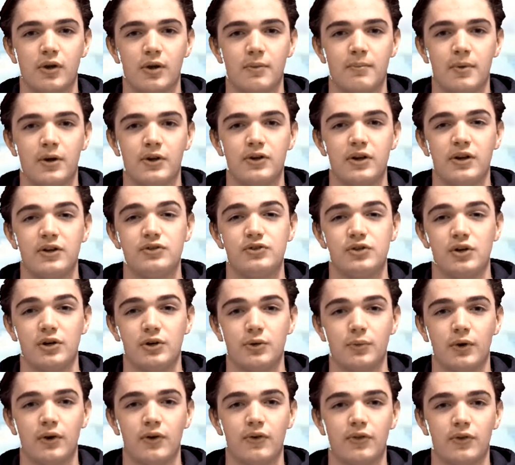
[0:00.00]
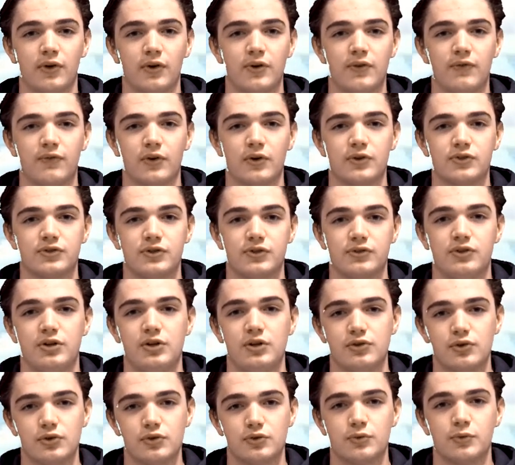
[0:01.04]
on Monday, January 31st.
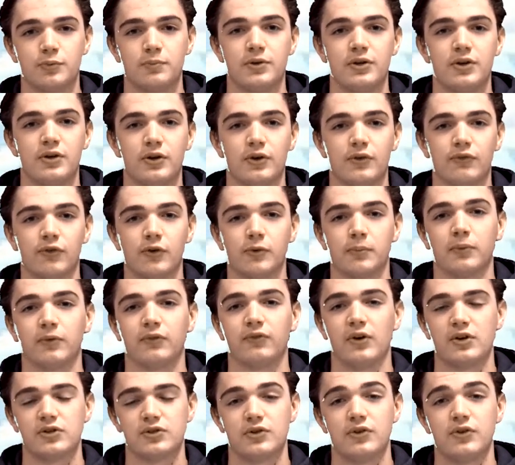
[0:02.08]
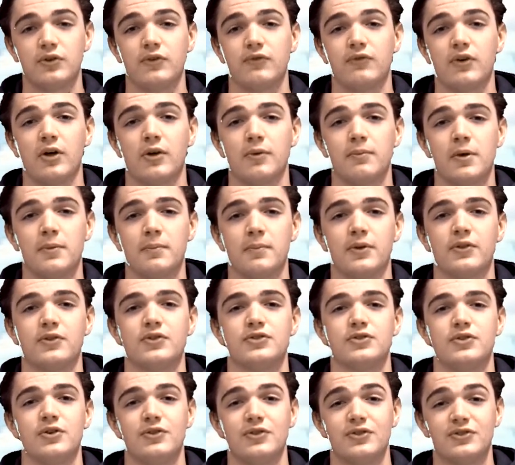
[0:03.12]
Teachers will be here for professional development, but the
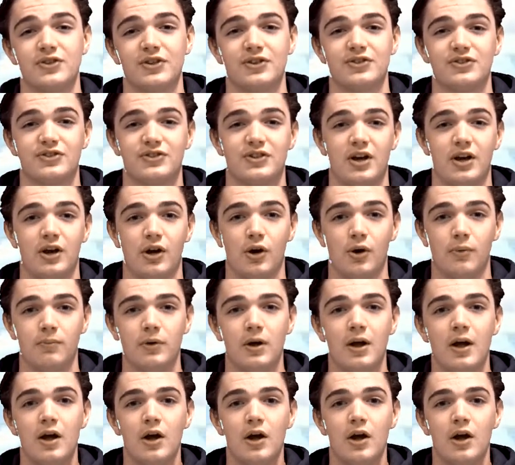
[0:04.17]
students get to stay home.